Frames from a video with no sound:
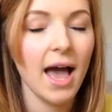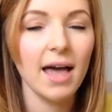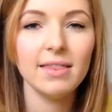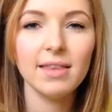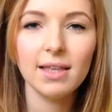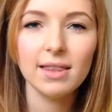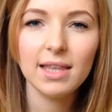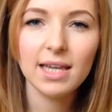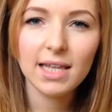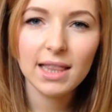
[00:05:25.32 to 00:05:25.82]
And
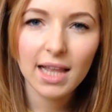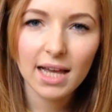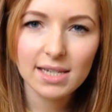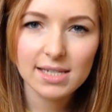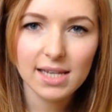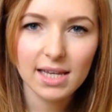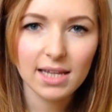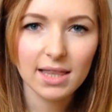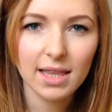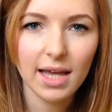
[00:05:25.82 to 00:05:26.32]
then the
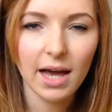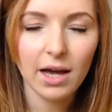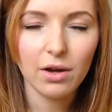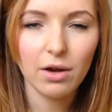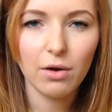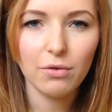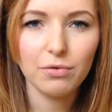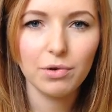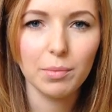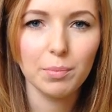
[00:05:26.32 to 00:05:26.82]
last thing that I
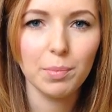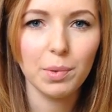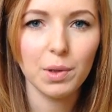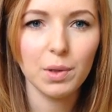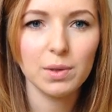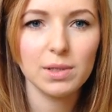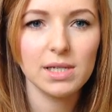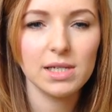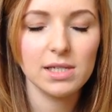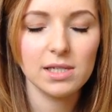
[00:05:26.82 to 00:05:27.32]
got from
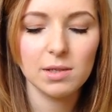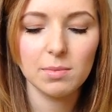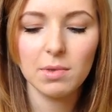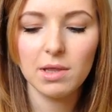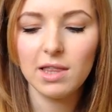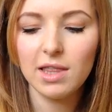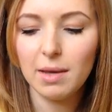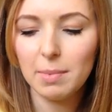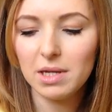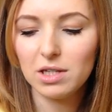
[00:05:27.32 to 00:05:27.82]
Boots is
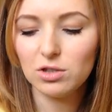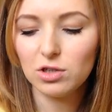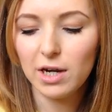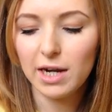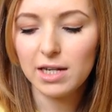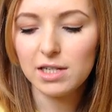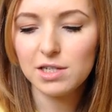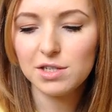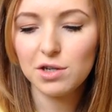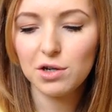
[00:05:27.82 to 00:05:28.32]
something that I've been
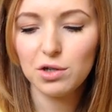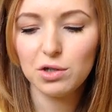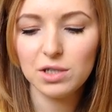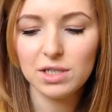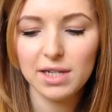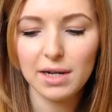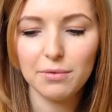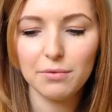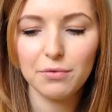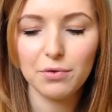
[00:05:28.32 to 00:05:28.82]
trying to hunt
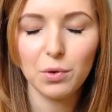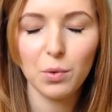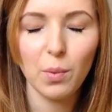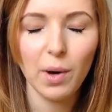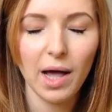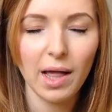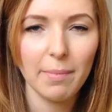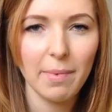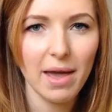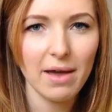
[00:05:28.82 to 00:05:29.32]
down for a
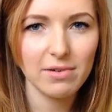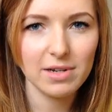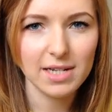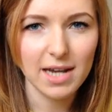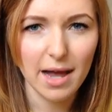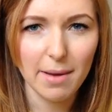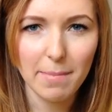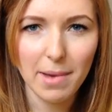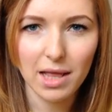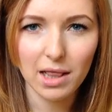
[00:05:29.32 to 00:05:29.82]
while, but every
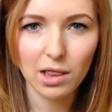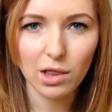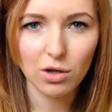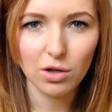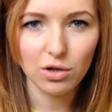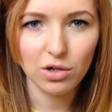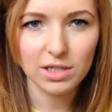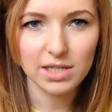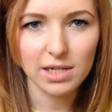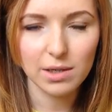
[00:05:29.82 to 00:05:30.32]
time I
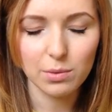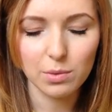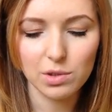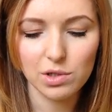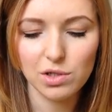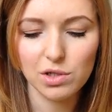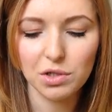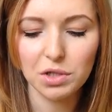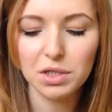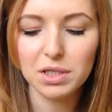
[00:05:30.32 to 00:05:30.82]
looked it was
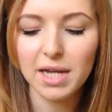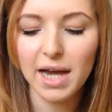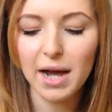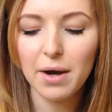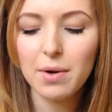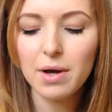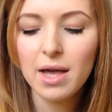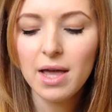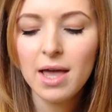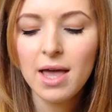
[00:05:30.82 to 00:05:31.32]
sold
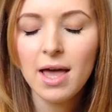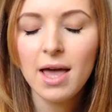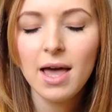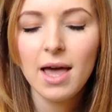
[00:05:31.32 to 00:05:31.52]
out.